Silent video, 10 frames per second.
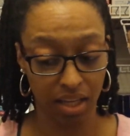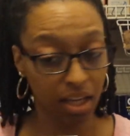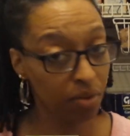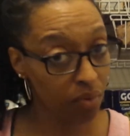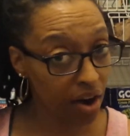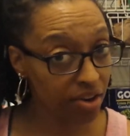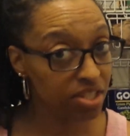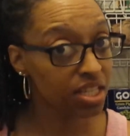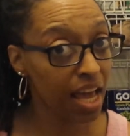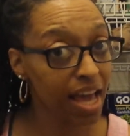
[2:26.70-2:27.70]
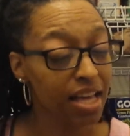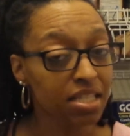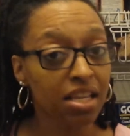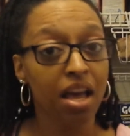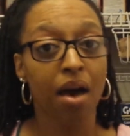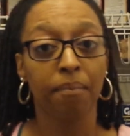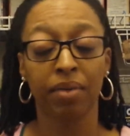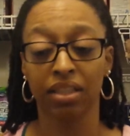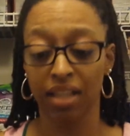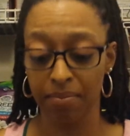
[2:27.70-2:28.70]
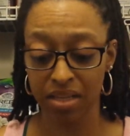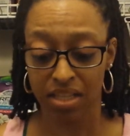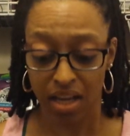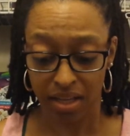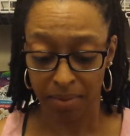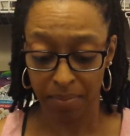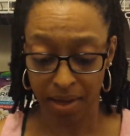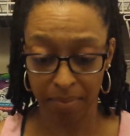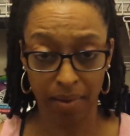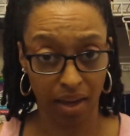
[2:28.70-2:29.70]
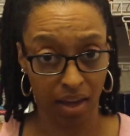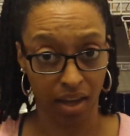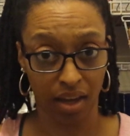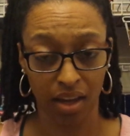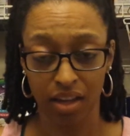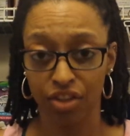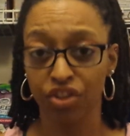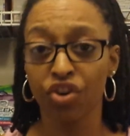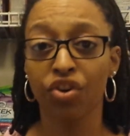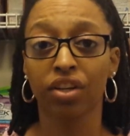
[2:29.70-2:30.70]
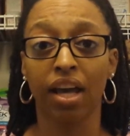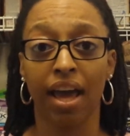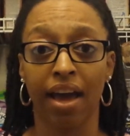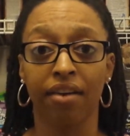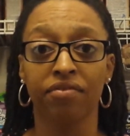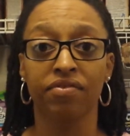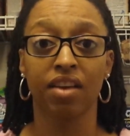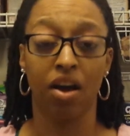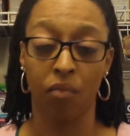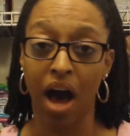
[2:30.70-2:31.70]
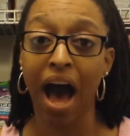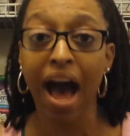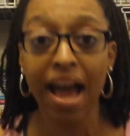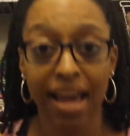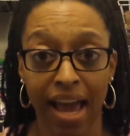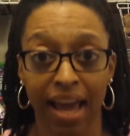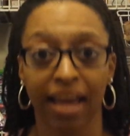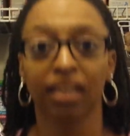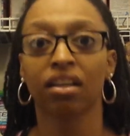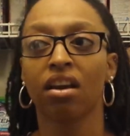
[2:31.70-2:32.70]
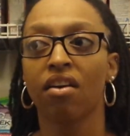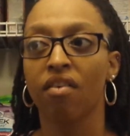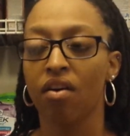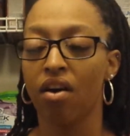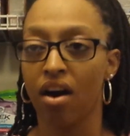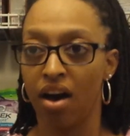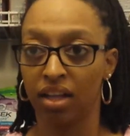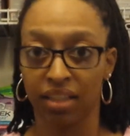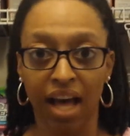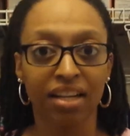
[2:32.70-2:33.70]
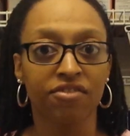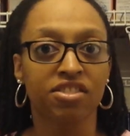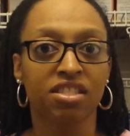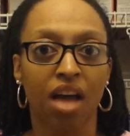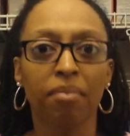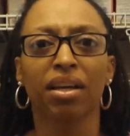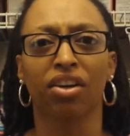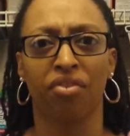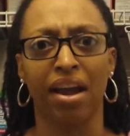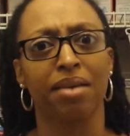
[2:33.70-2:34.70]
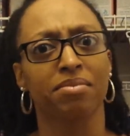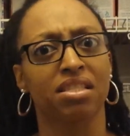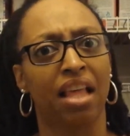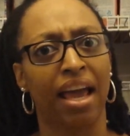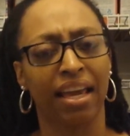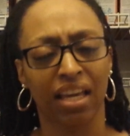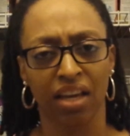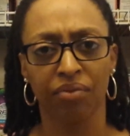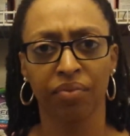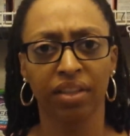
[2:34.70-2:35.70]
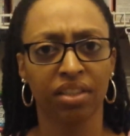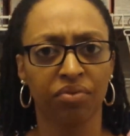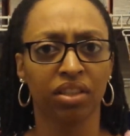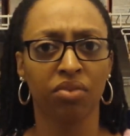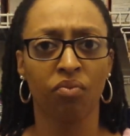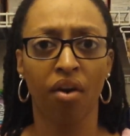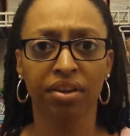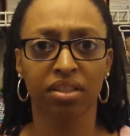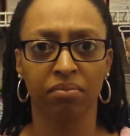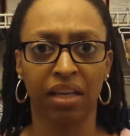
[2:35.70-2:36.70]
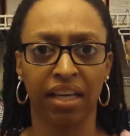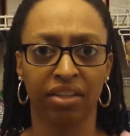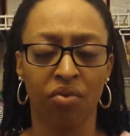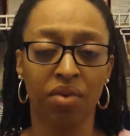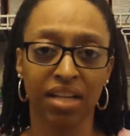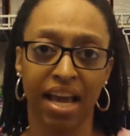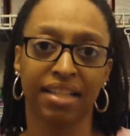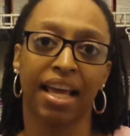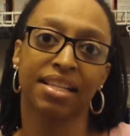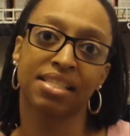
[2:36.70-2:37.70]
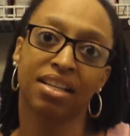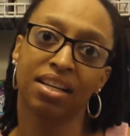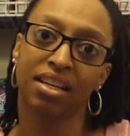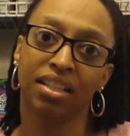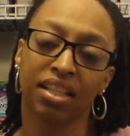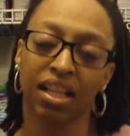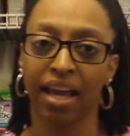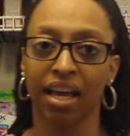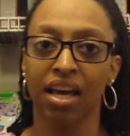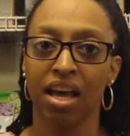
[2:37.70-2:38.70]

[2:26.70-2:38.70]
it works, yes, but let me tell you, baby, you're gonna have, well, I had a lot of stomach cramps. Like, it really worked me. And on one hand, that's good. Like,